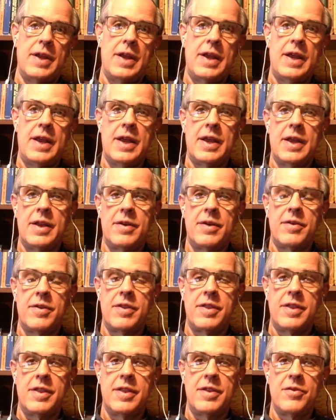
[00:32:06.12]
And
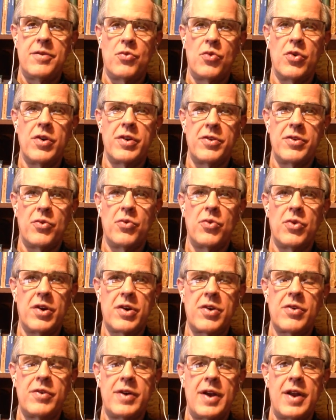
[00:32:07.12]
the
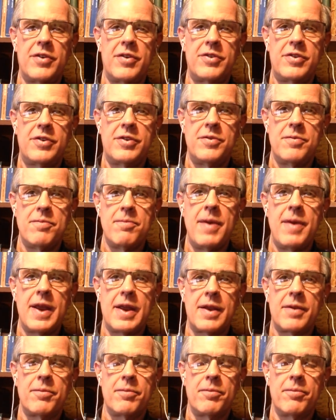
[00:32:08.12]
workarounds
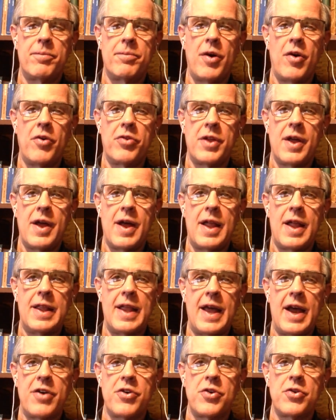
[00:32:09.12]
both
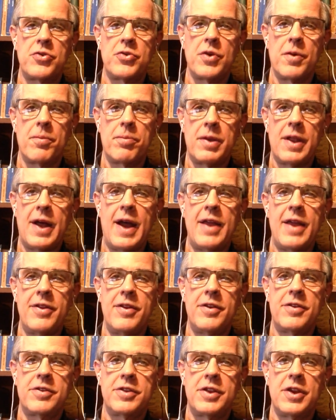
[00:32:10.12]
allow you to apply
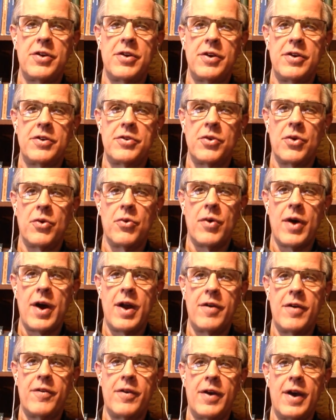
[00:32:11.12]
this theory to a
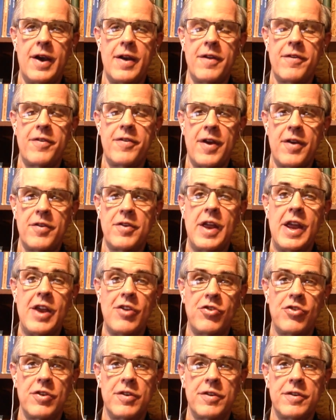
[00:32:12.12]
wider variety of
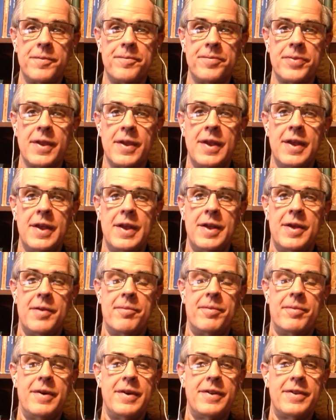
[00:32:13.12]
foundations,
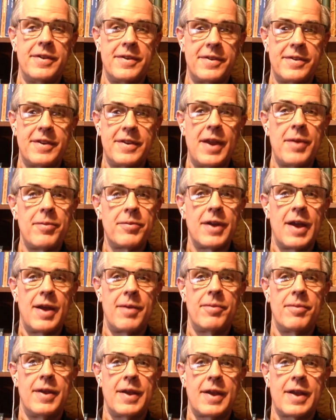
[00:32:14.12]
but at the same
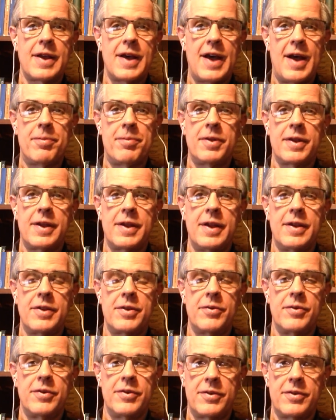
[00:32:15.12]
time they complicate
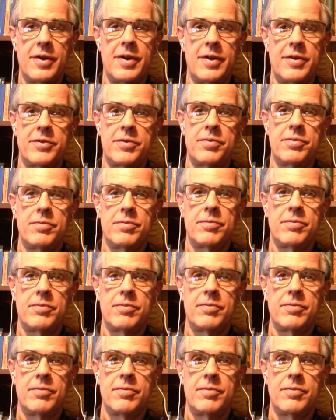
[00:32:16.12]
the results.
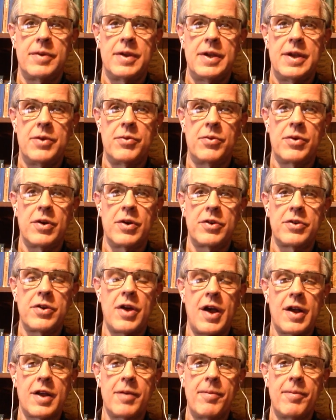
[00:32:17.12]
And we're going to
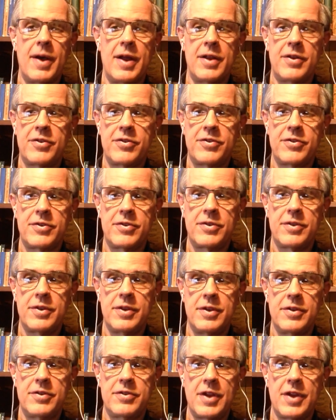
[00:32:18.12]
talk about
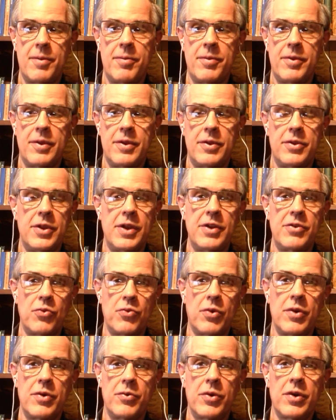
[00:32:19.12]
some of these.
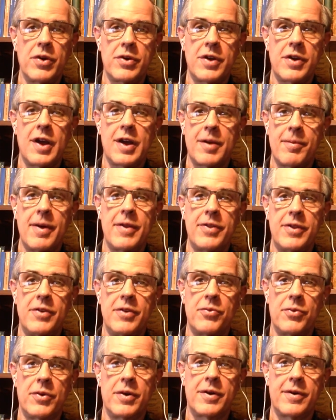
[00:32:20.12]
We're going to talk about
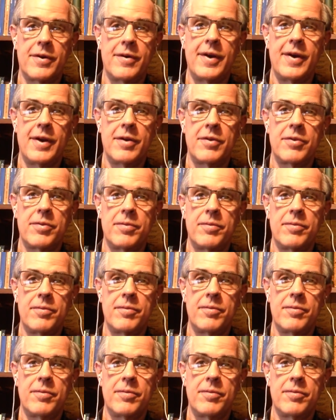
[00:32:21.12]
these workarounds.